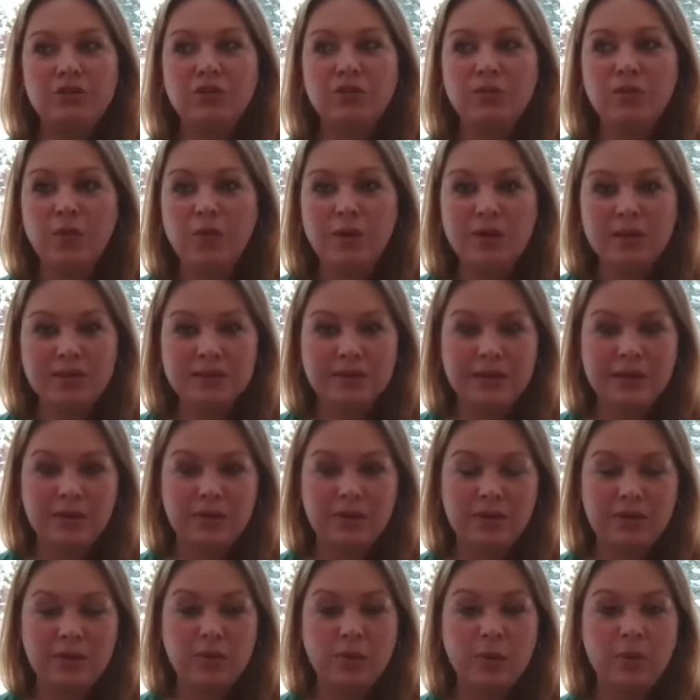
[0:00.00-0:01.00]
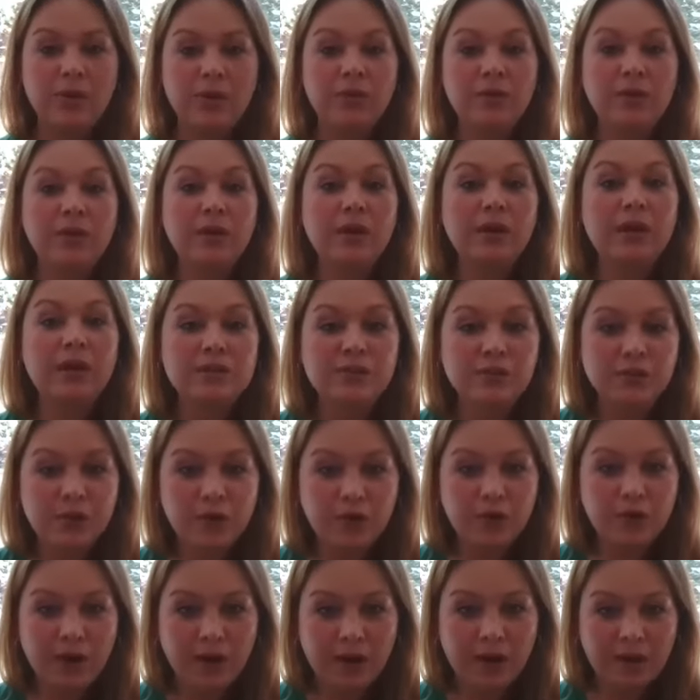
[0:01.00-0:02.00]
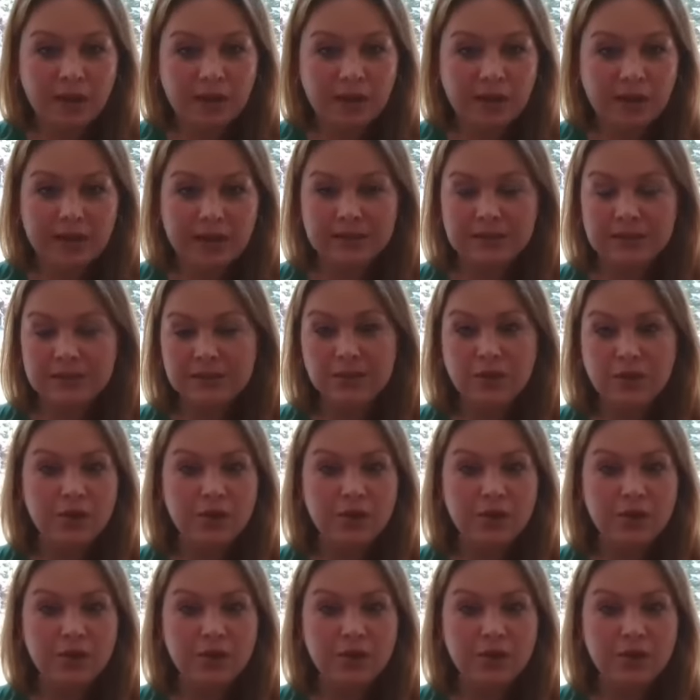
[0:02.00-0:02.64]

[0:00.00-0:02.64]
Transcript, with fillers: your voice out there, whether it is for credit classes.